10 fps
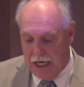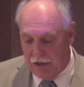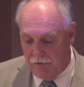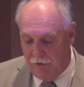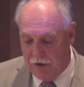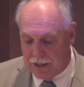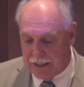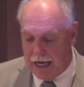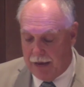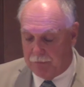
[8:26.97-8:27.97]
The
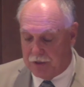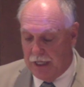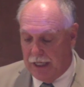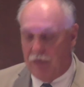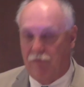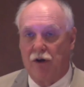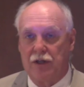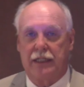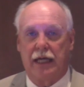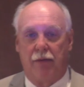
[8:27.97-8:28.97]
first step, the
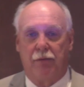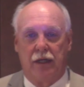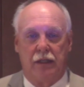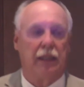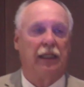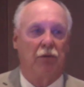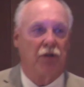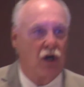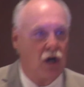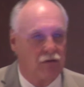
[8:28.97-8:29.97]
first step in dealing
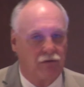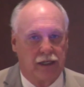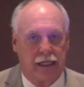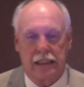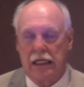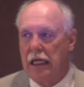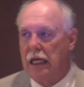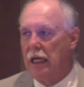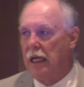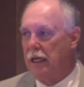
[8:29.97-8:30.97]
with conflict
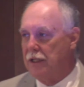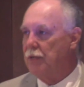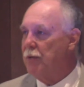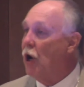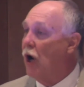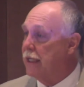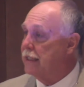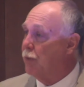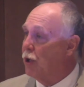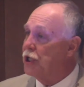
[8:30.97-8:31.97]
is to be
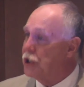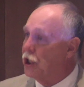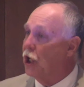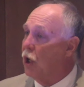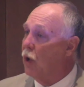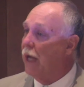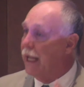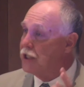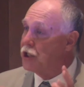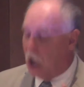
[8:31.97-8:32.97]
honest about it, to go
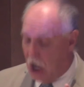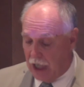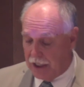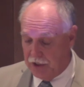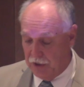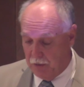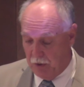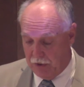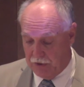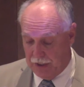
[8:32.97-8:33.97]
and talk to the
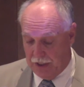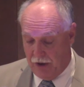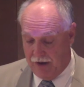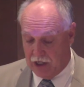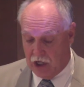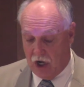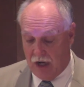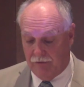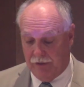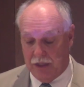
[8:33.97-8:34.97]
person you're having
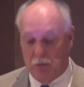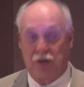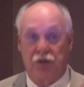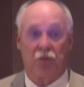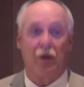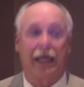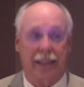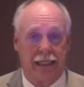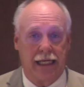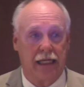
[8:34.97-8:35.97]
conflict with
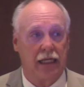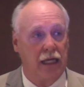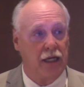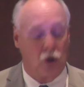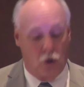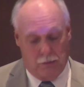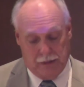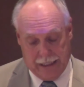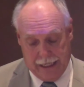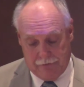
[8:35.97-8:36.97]
directly and
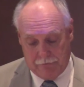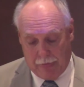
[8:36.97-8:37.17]
openly.